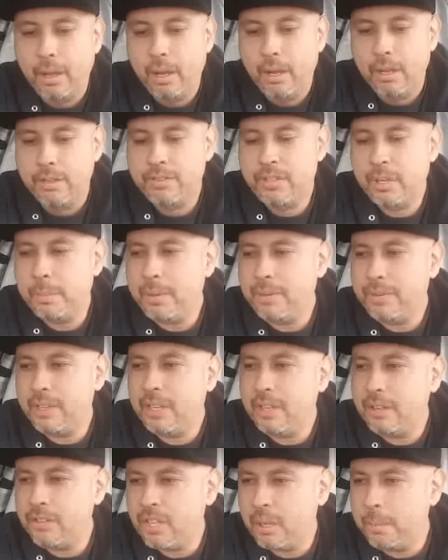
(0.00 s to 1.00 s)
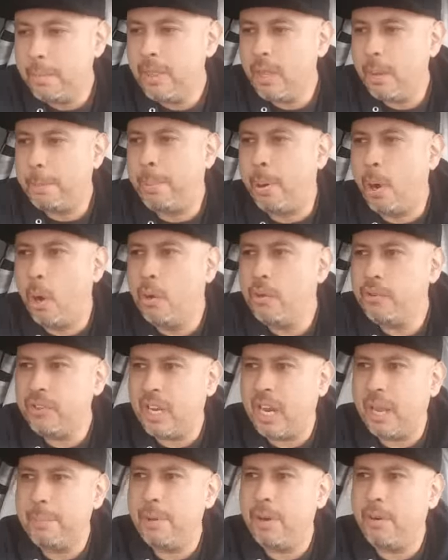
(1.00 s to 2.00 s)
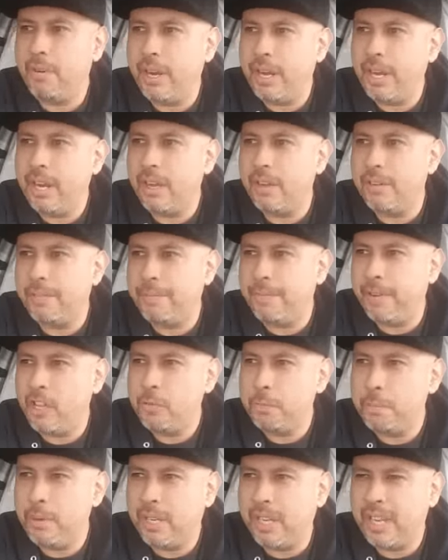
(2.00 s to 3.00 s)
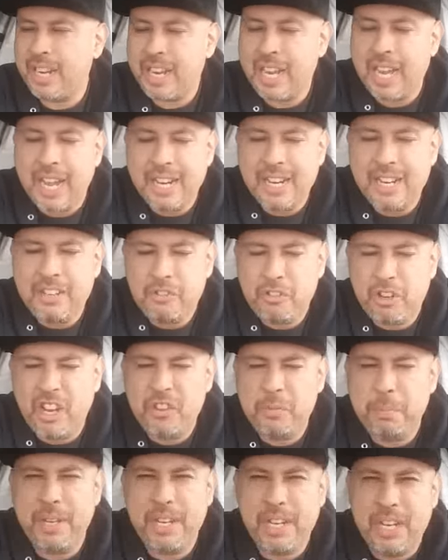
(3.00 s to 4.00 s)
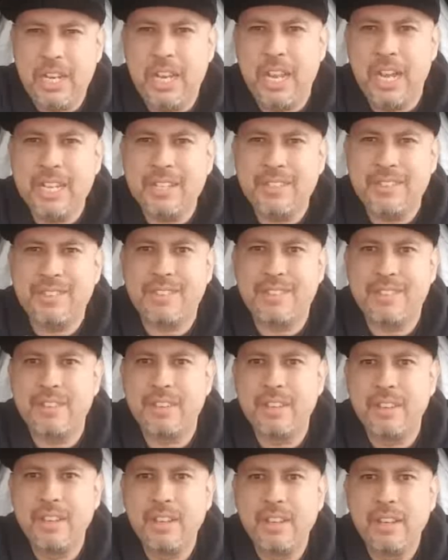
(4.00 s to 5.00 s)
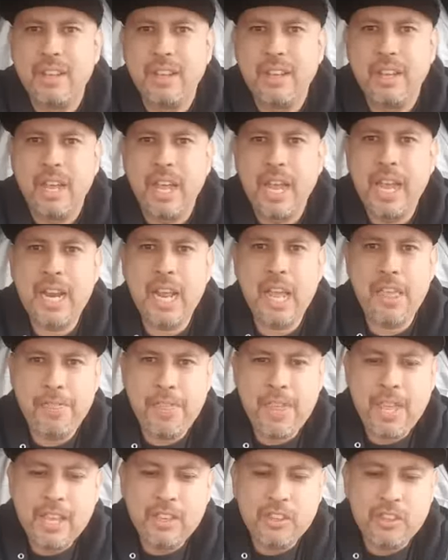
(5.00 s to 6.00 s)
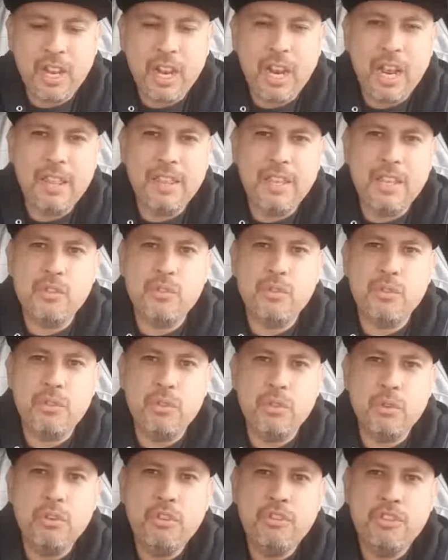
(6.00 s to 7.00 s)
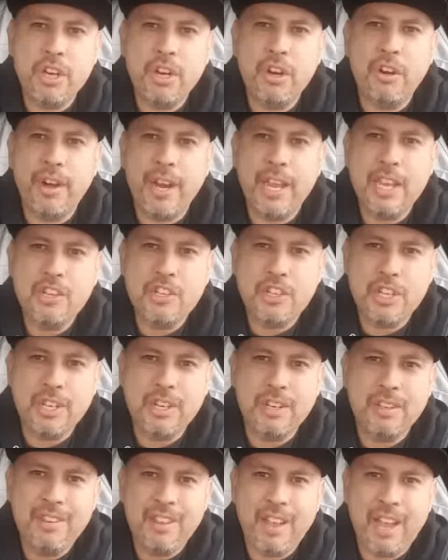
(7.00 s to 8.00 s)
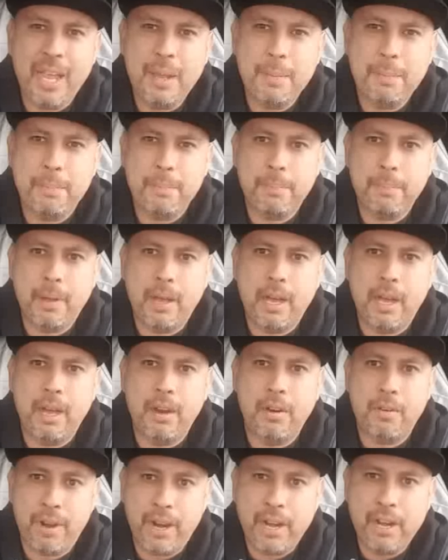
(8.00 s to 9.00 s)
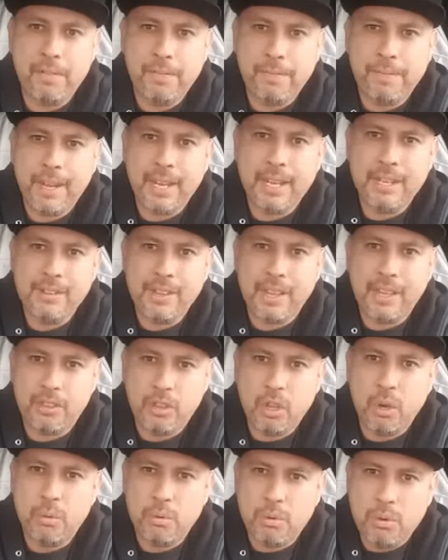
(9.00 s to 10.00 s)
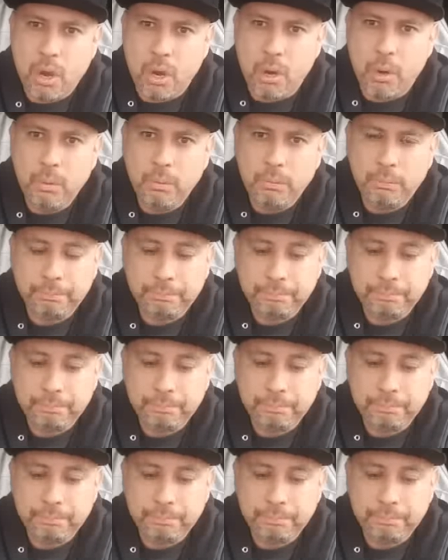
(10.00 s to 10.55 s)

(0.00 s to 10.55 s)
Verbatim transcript: some of the things, some of the posts that I've been reading on Facebook, it kind of drives me nuts. And I think it's a lot of these new generation type uh, Raider fans that don't know.